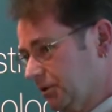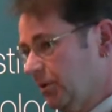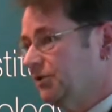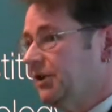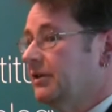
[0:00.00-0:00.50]

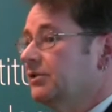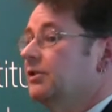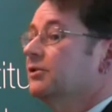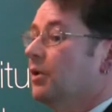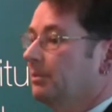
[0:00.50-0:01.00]
short
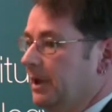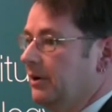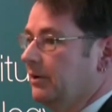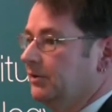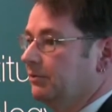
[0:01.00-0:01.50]
sentences or on
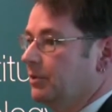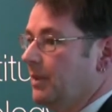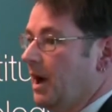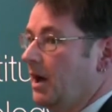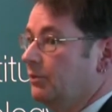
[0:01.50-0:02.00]
periods of
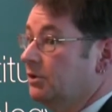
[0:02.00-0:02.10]
remand,